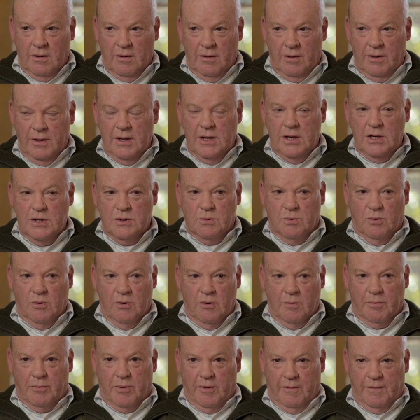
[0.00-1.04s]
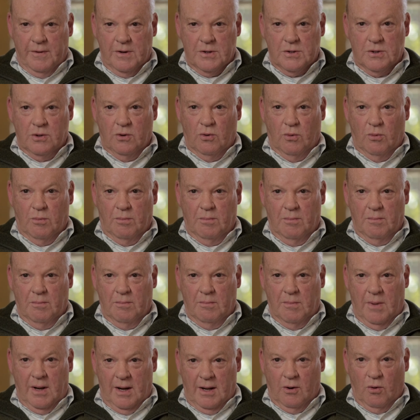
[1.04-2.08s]
These were professional
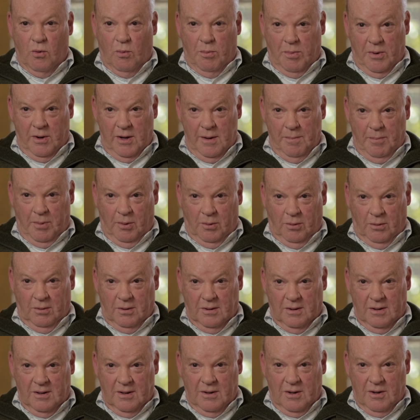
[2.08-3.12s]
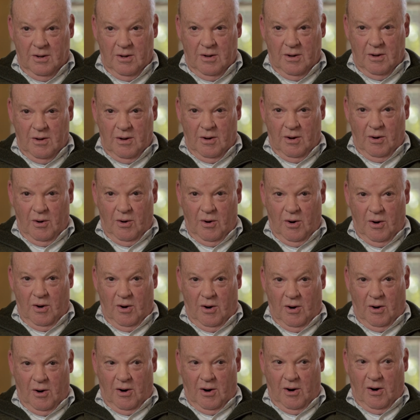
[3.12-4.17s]
medical people.
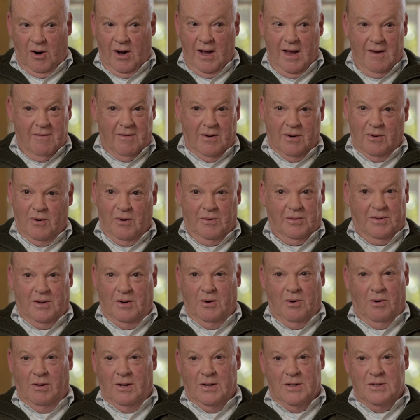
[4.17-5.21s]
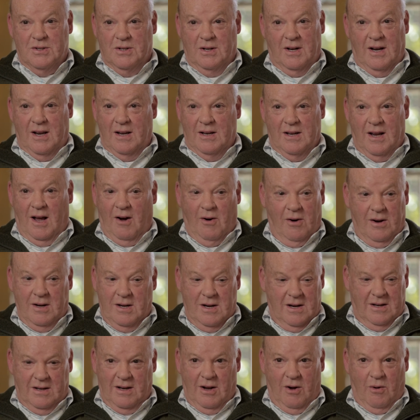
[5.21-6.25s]
I haven't got the knowledge, and I
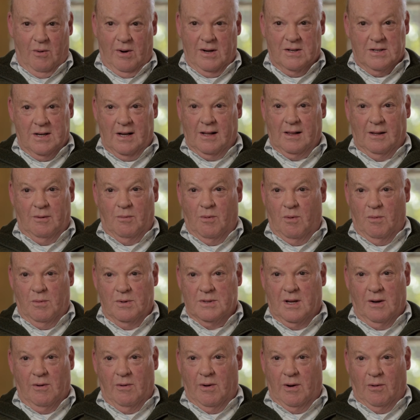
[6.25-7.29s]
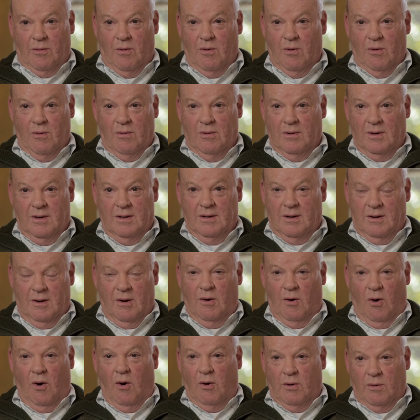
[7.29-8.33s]
didn't know exactly what was going
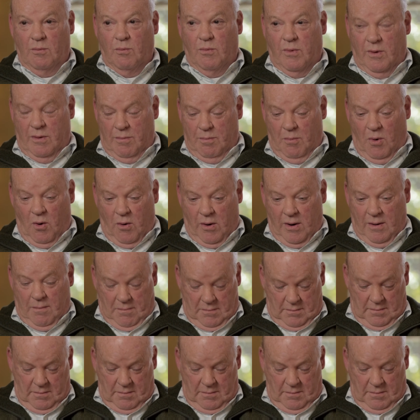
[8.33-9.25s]
on with my